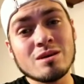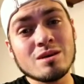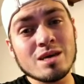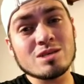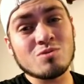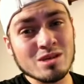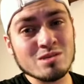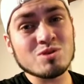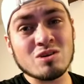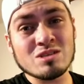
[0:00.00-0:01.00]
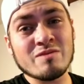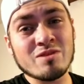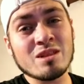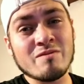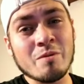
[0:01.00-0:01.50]
Yes, organisms are
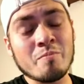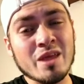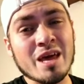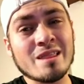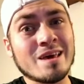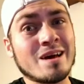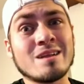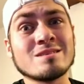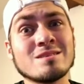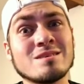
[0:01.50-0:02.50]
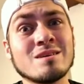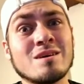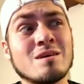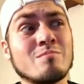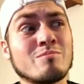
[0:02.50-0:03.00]
definitely living, and they honestly
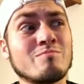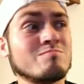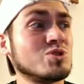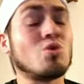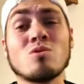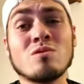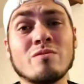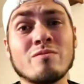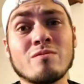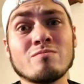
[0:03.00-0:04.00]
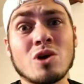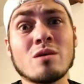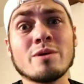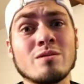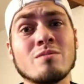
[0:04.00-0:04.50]
store carbon.